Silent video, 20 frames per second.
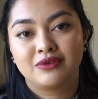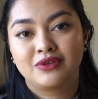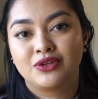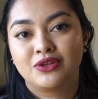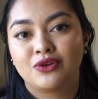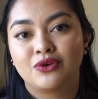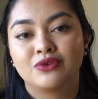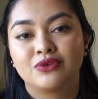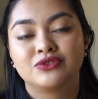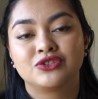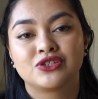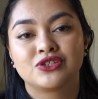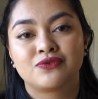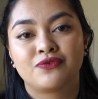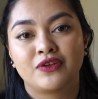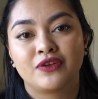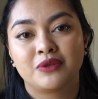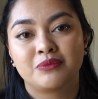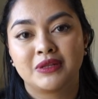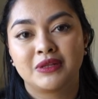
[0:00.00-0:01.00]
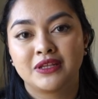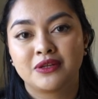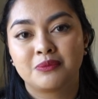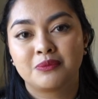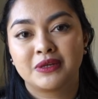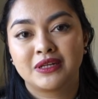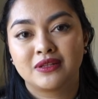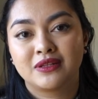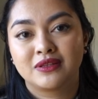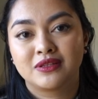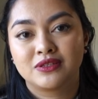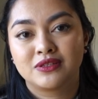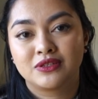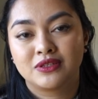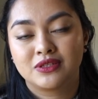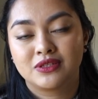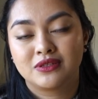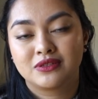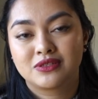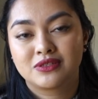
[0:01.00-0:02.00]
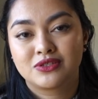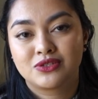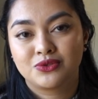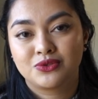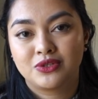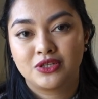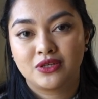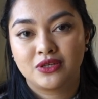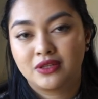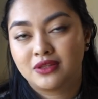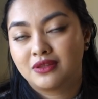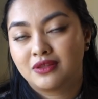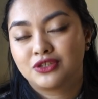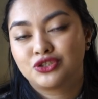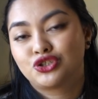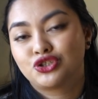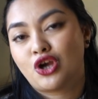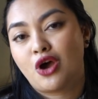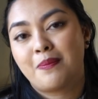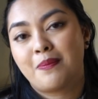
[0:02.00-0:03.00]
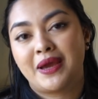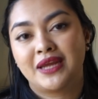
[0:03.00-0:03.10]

you know, just film a little bit in the studio, in the shop.